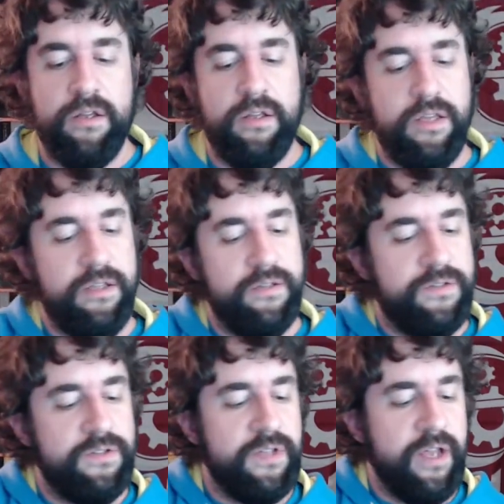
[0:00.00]

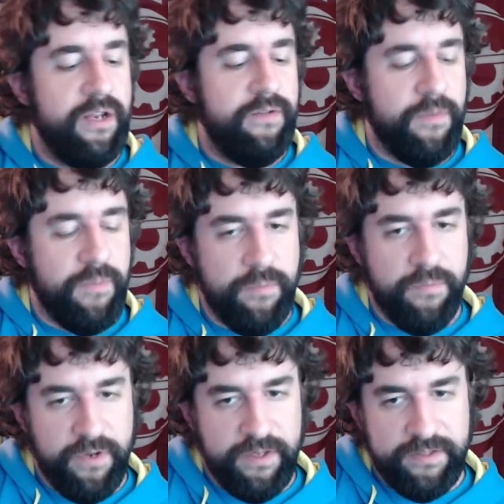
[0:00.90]
Inside of the
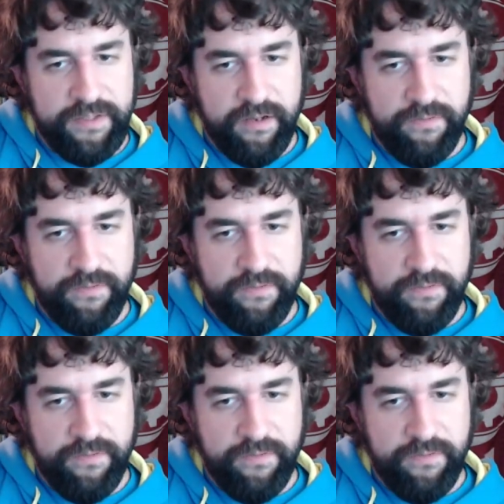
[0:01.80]
Pip-Boy itself,